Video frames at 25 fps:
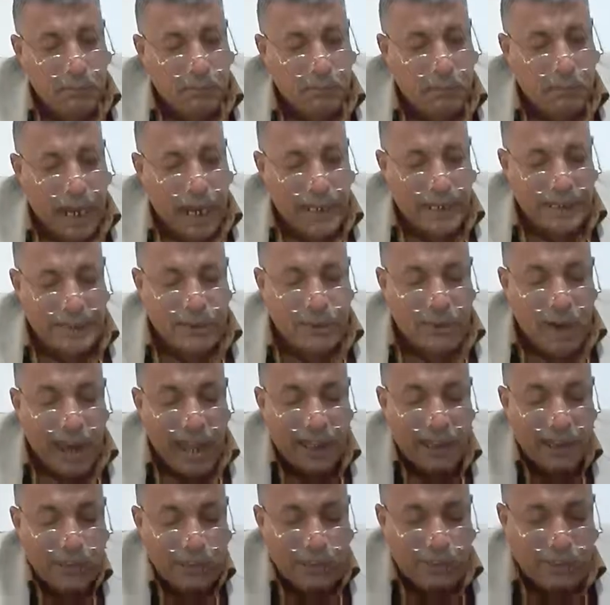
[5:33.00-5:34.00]
by
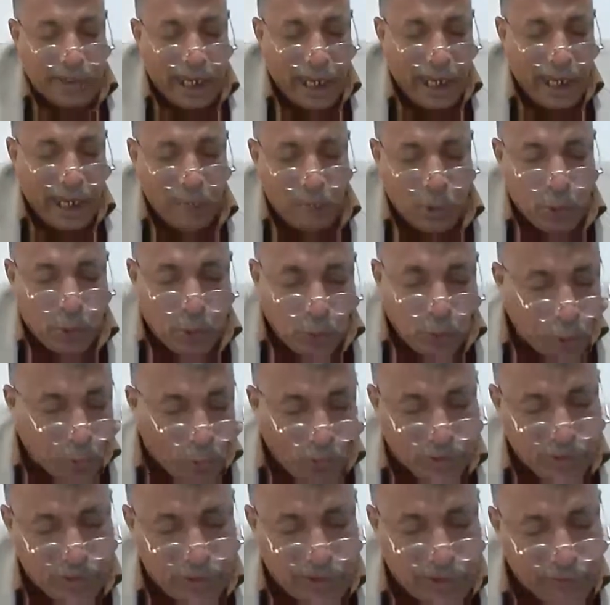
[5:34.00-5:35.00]
trying to name who
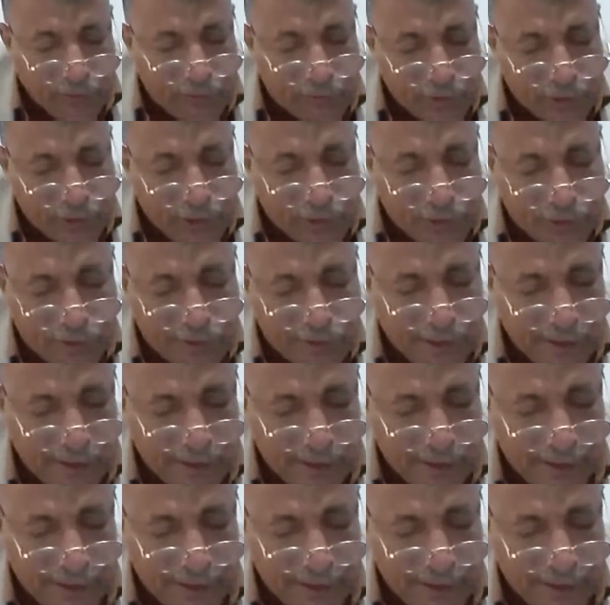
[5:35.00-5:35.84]
was the first